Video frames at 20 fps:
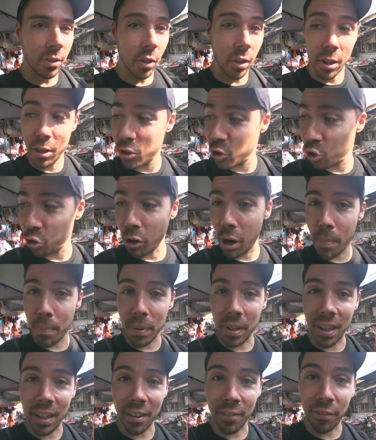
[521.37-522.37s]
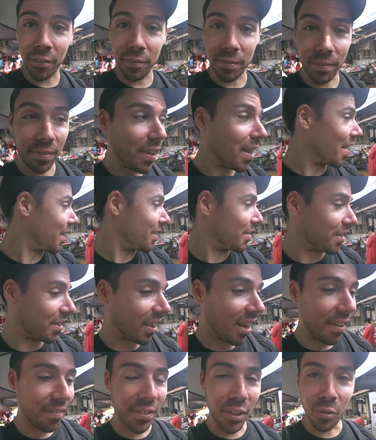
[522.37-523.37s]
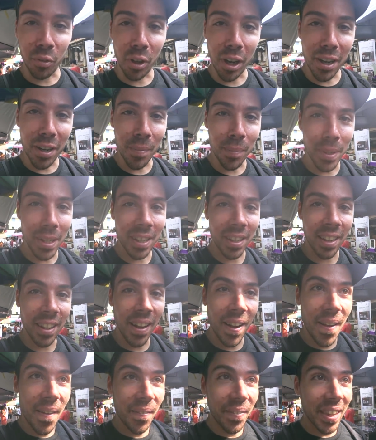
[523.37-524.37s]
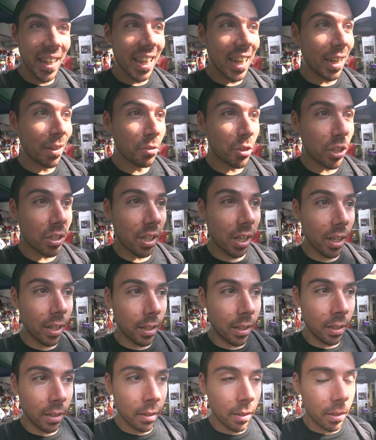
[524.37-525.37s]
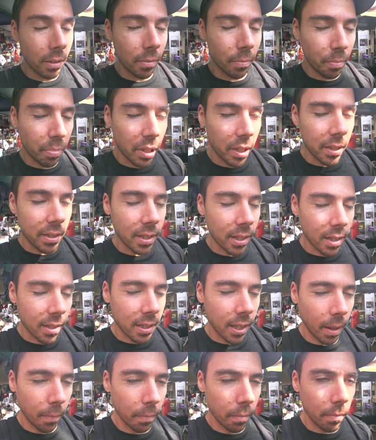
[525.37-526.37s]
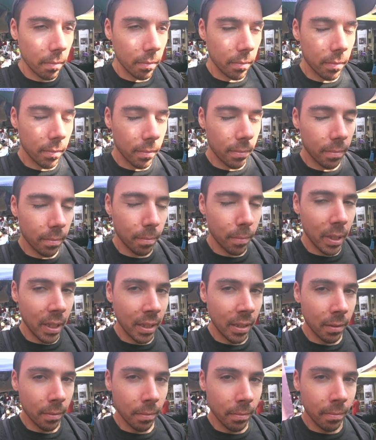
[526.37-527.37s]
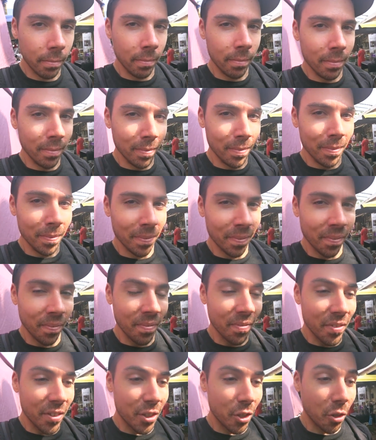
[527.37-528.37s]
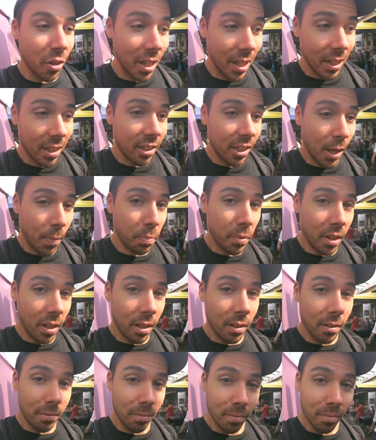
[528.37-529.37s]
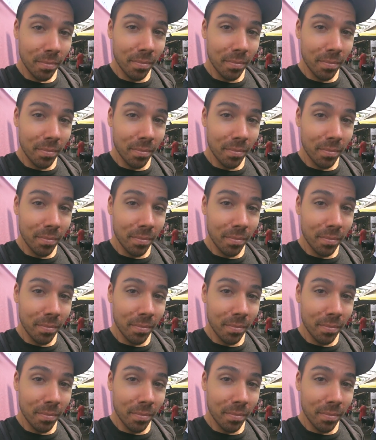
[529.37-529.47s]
So they're dropping like flies left and right of me, and I'm just like, please accept me. So they accepted it.